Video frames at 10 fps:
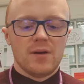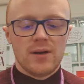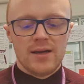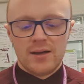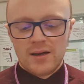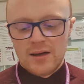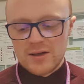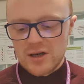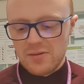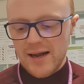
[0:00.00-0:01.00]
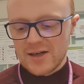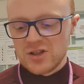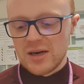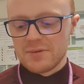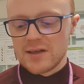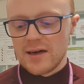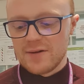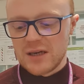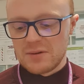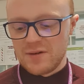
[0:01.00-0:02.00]
Okay, so next chapter
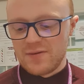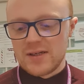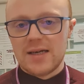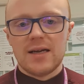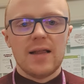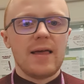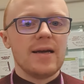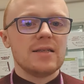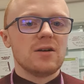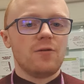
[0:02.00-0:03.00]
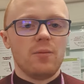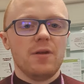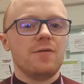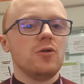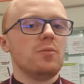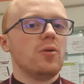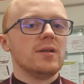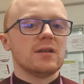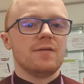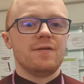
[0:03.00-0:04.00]
15, that is from the
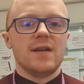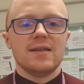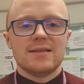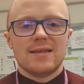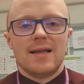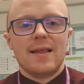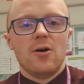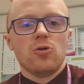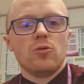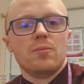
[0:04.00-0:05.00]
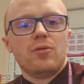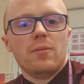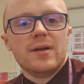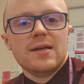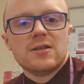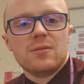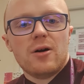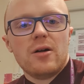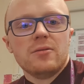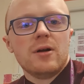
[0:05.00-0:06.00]
viewpoint of Flint, and that'll come probably
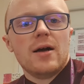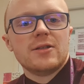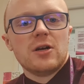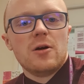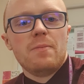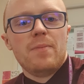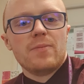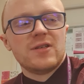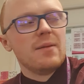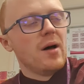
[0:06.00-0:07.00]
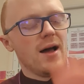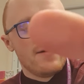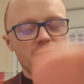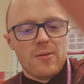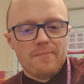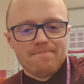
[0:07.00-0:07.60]
tomorrow. All right, so say bye everyone.